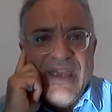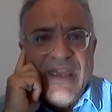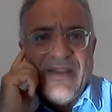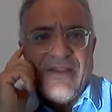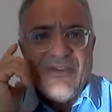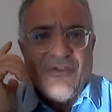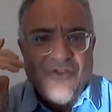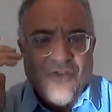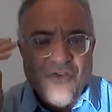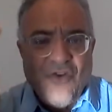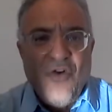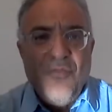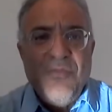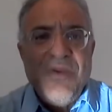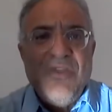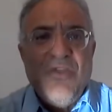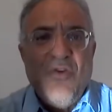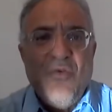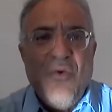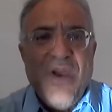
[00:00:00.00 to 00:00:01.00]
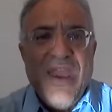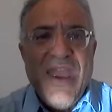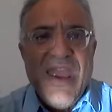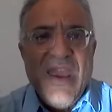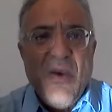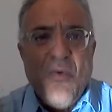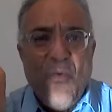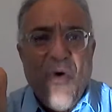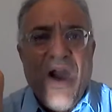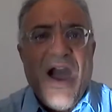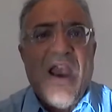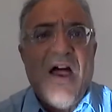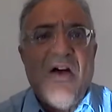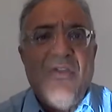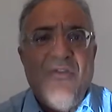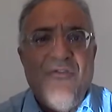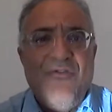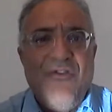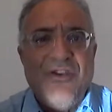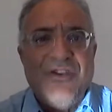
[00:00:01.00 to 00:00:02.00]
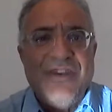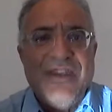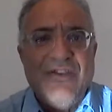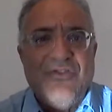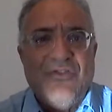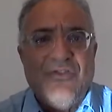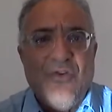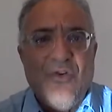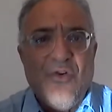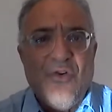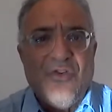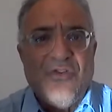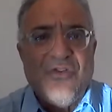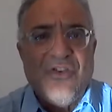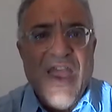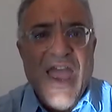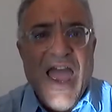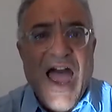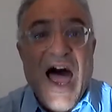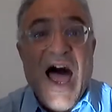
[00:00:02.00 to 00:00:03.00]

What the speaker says: It showed me the way, what are the funding source,